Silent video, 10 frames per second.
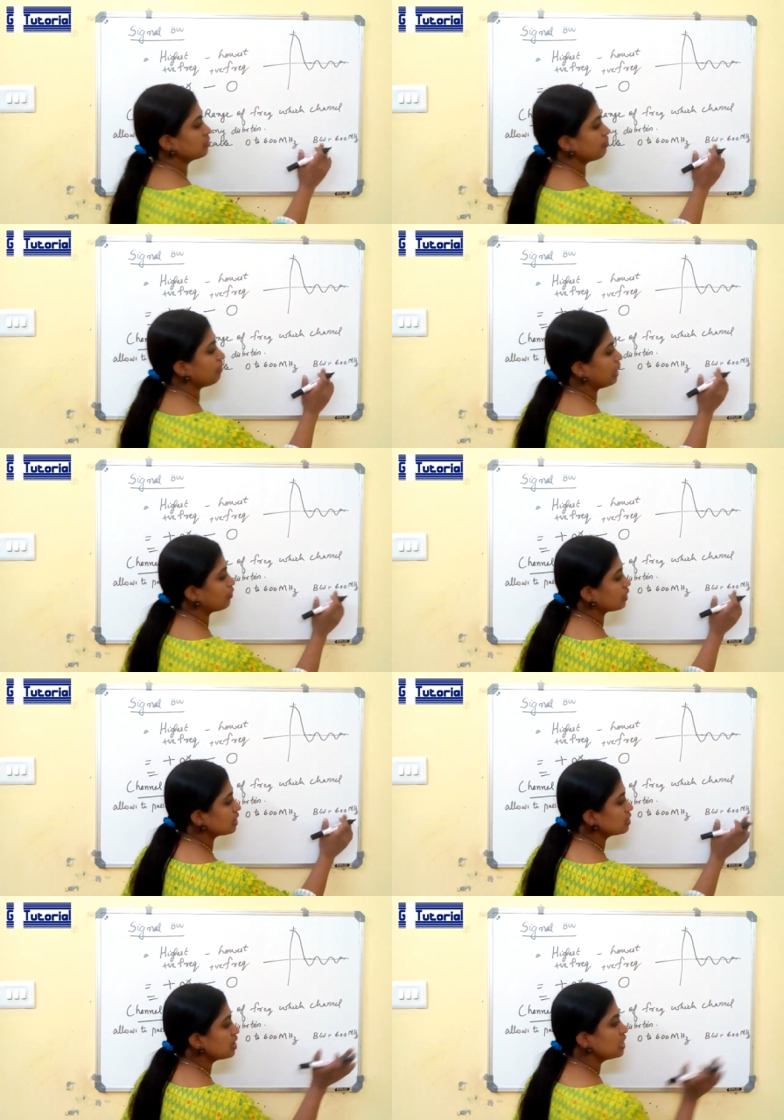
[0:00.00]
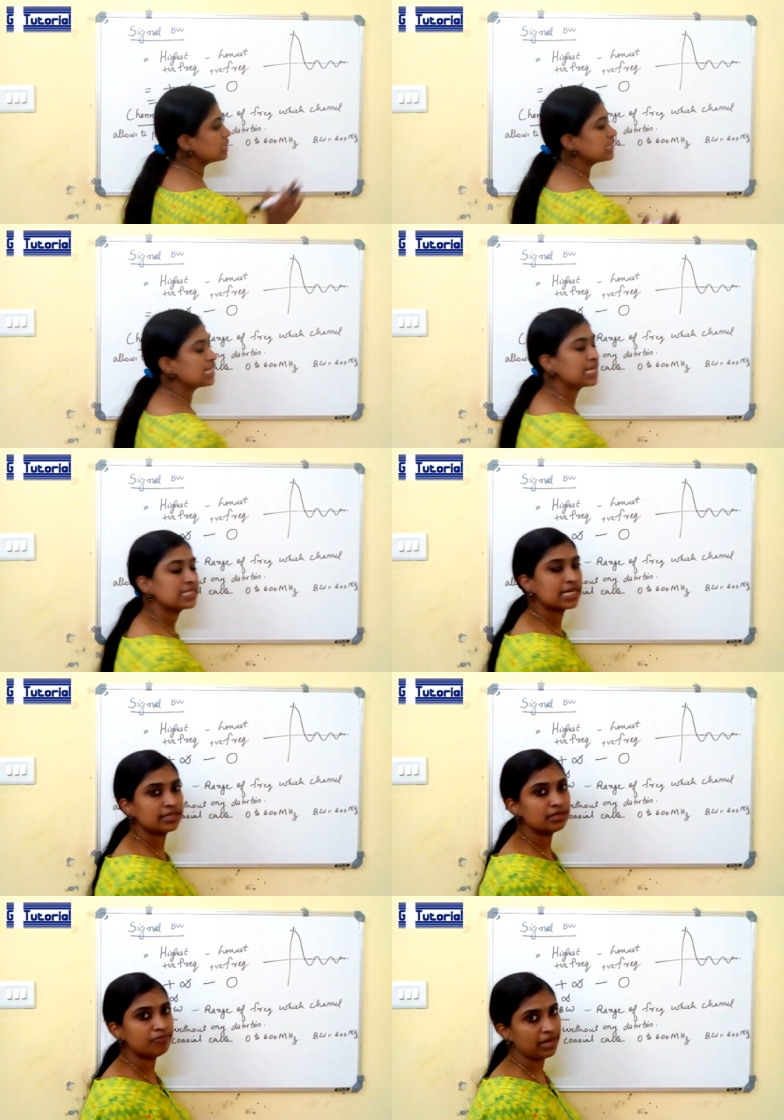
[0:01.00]
Bandwidth is
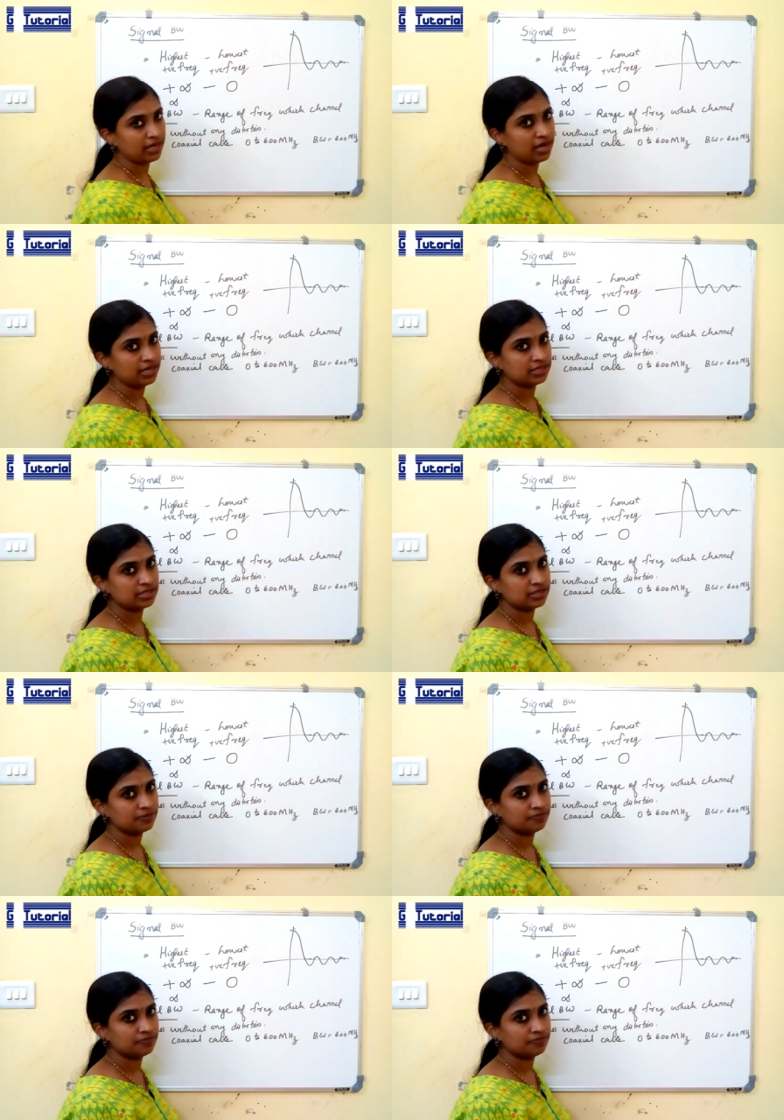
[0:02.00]
600 MHz.